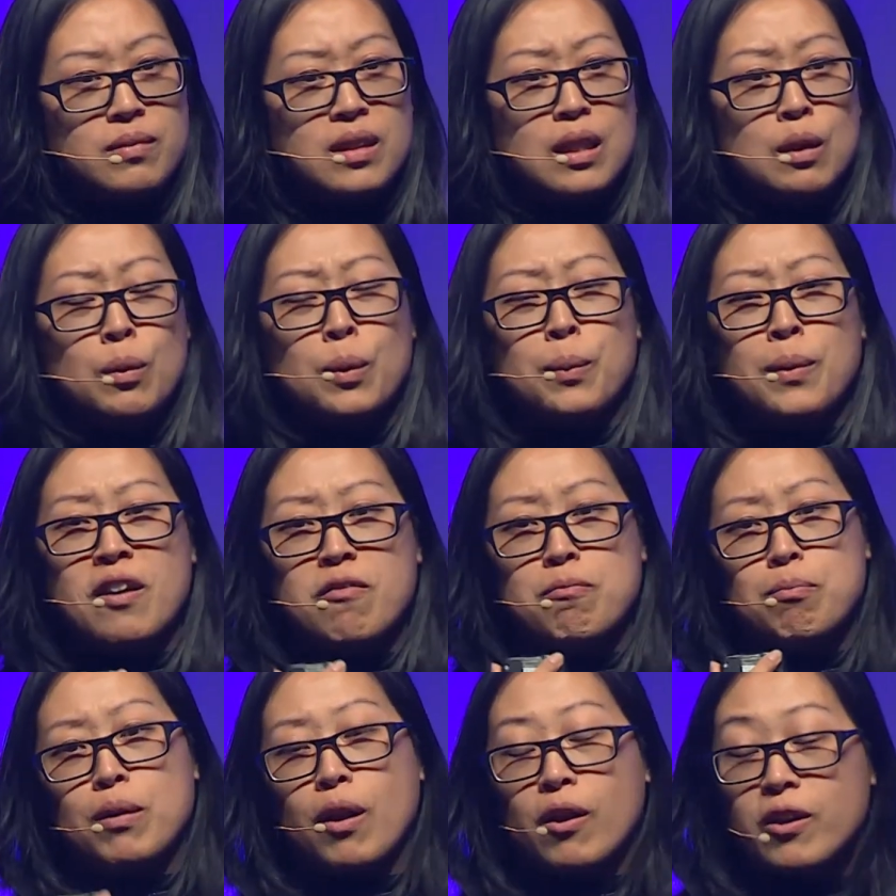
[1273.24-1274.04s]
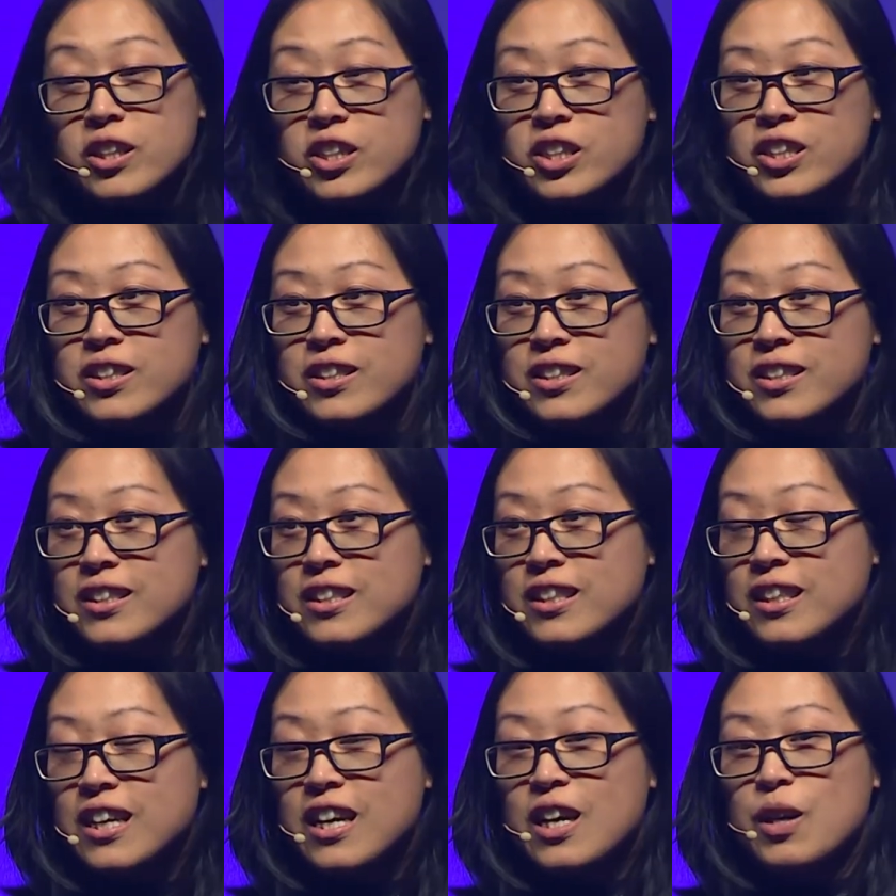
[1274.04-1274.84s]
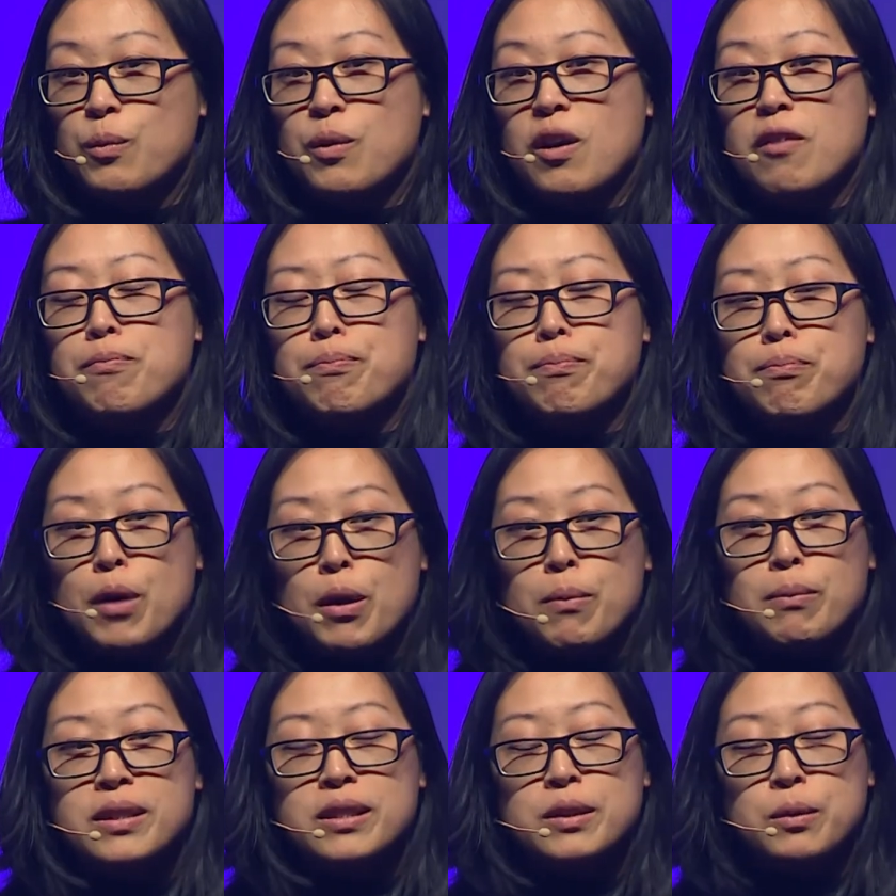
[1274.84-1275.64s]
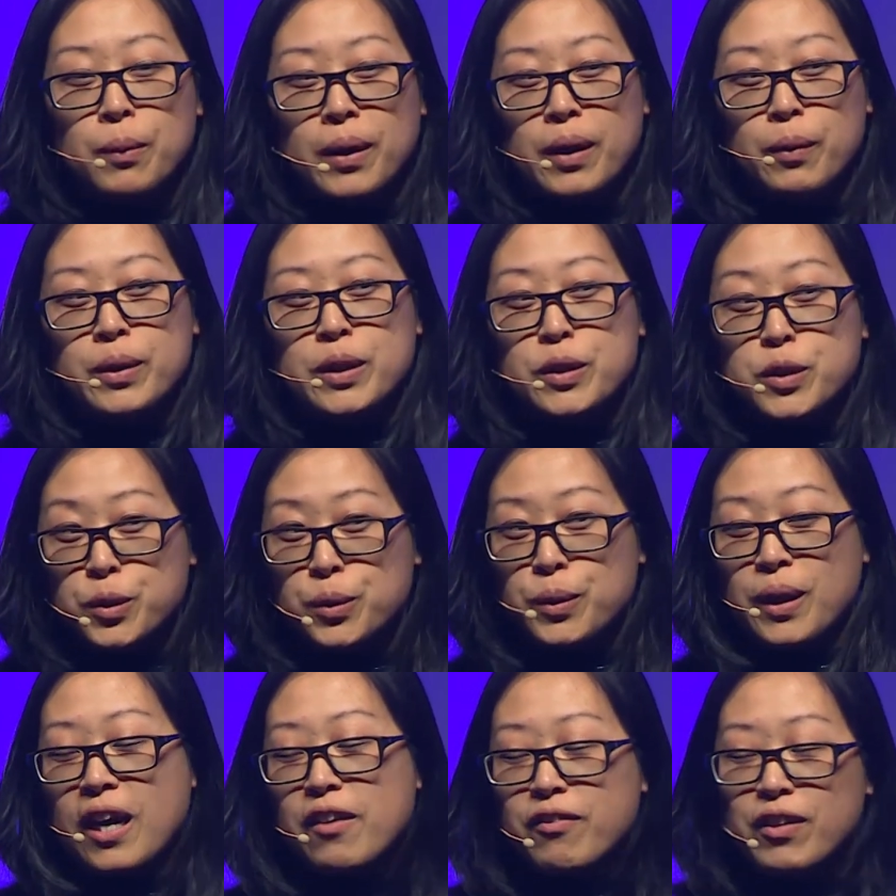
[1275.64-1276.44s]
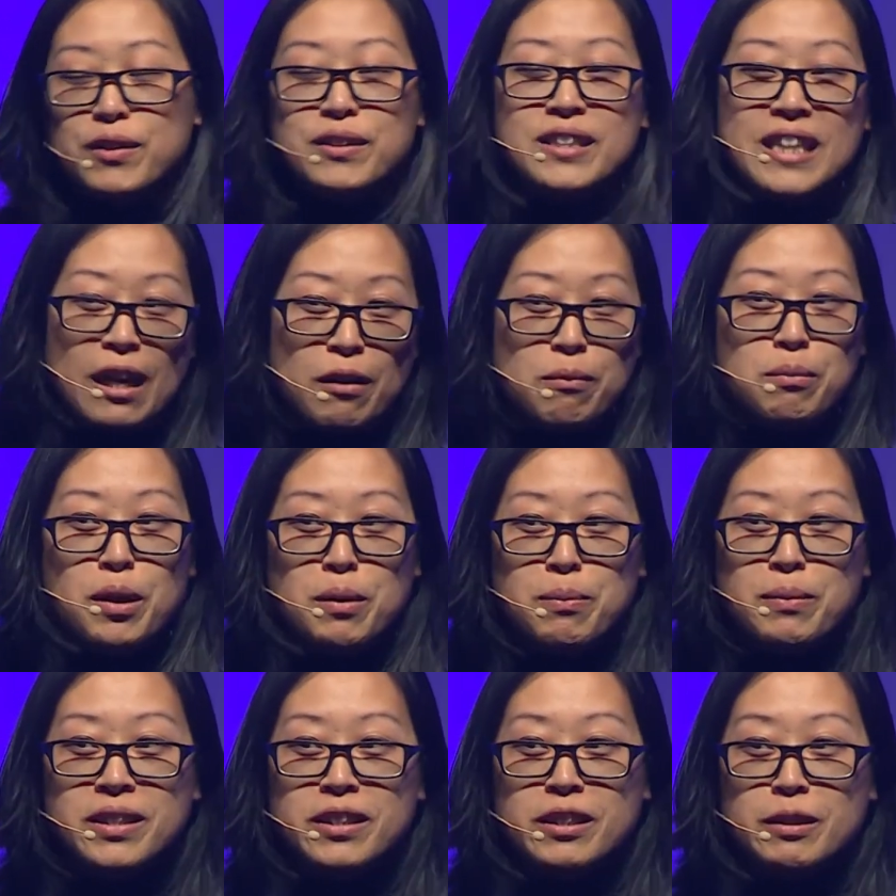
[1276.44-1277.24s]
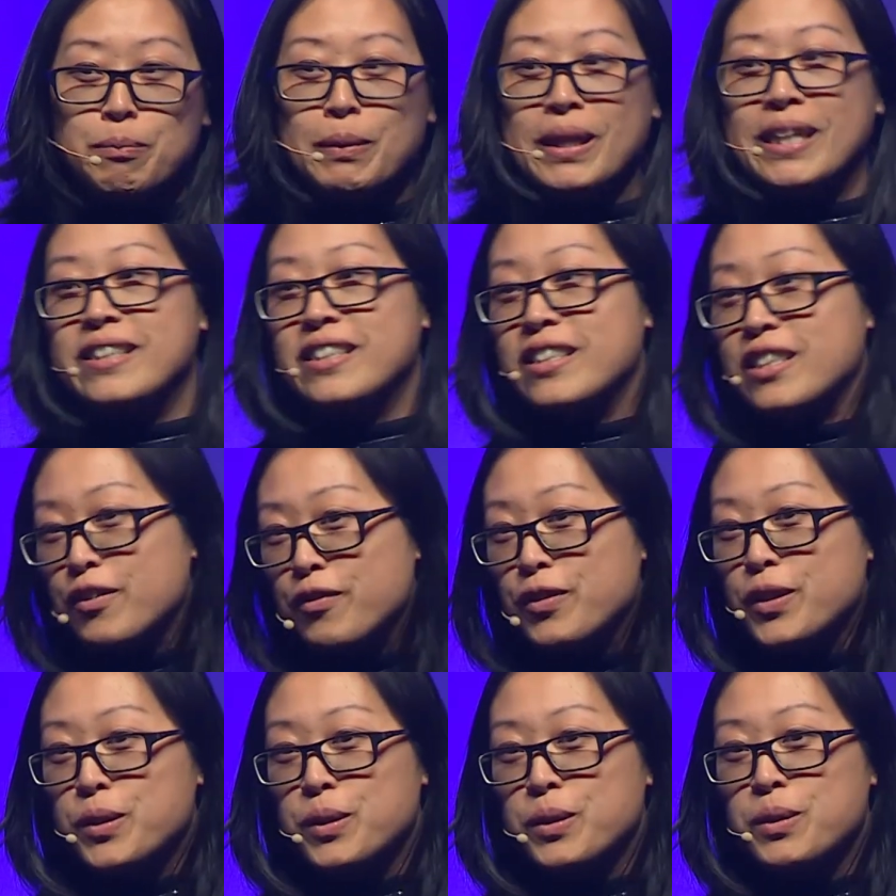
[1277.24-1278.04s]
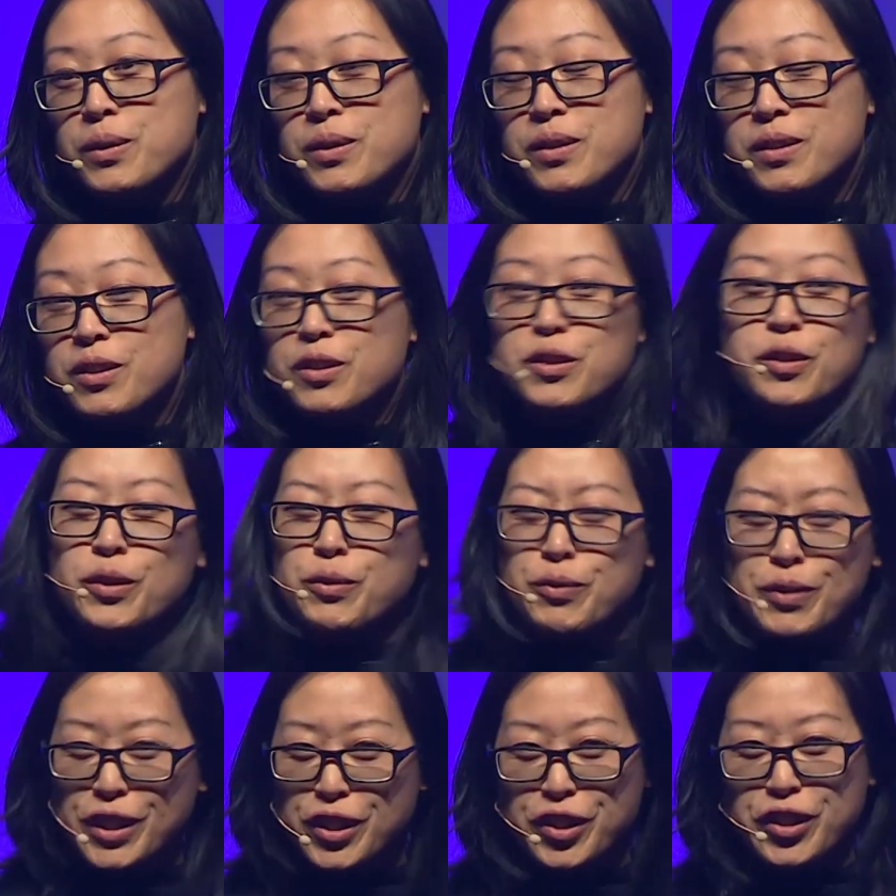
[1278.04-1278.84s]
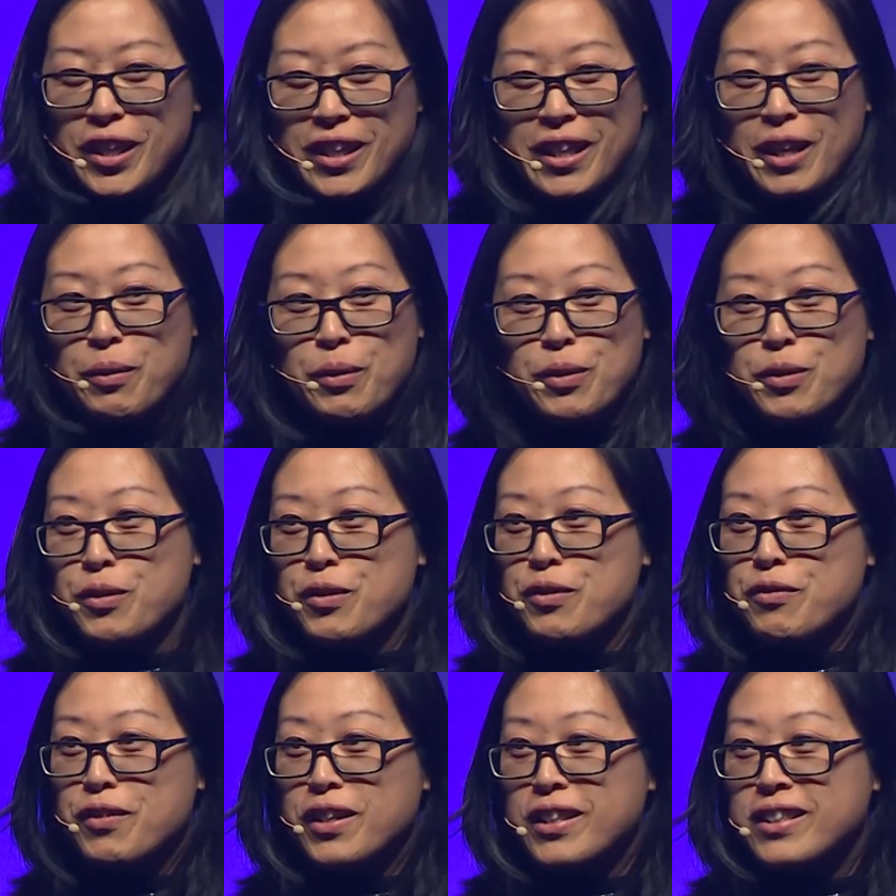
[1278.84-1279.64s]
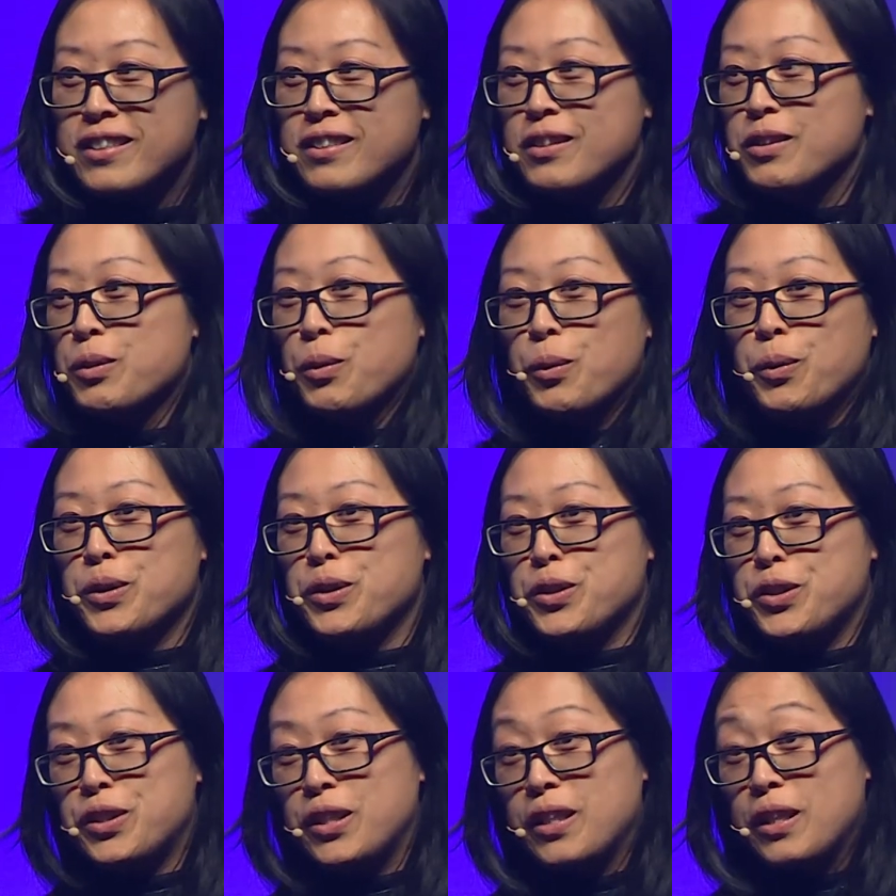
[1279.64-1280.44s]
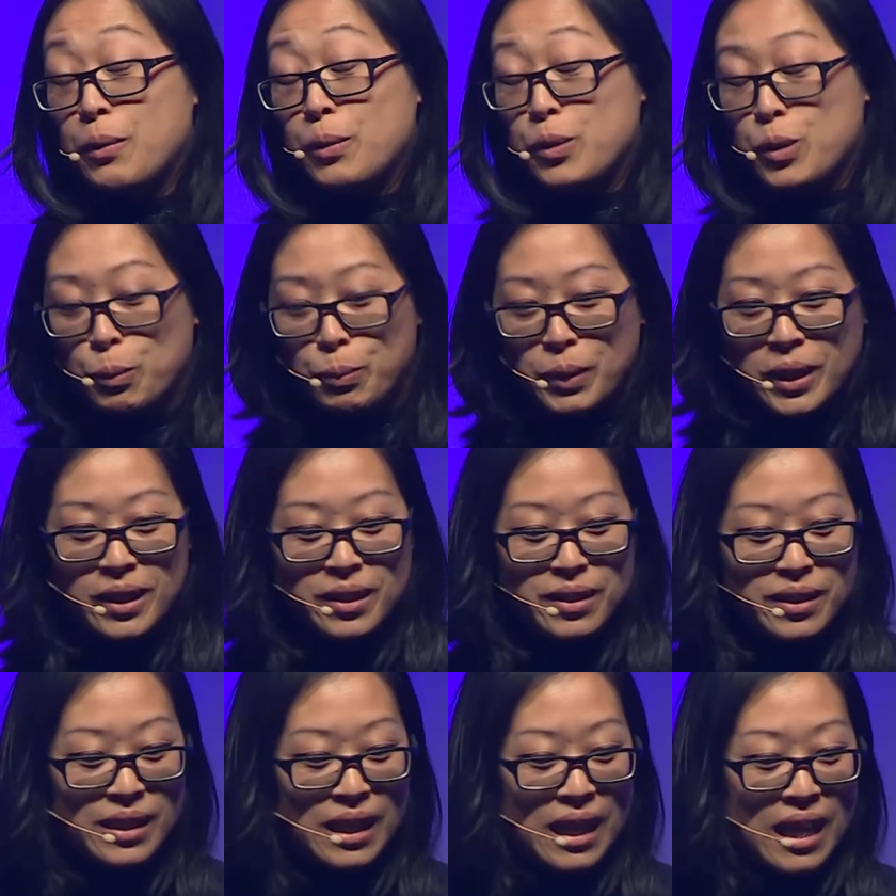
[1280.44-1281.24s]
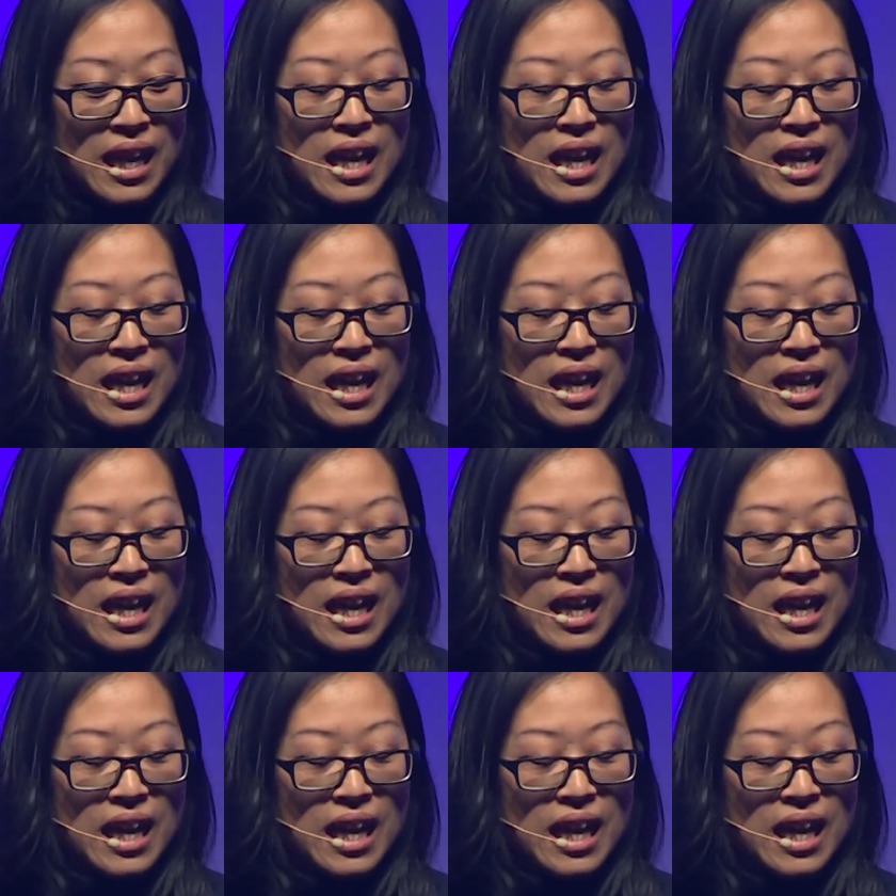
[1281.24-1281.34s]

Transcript: when we have blockages, we have moments where we do have our down moments, but it's difficult, you don't really share that with your investors or you share that with your peers.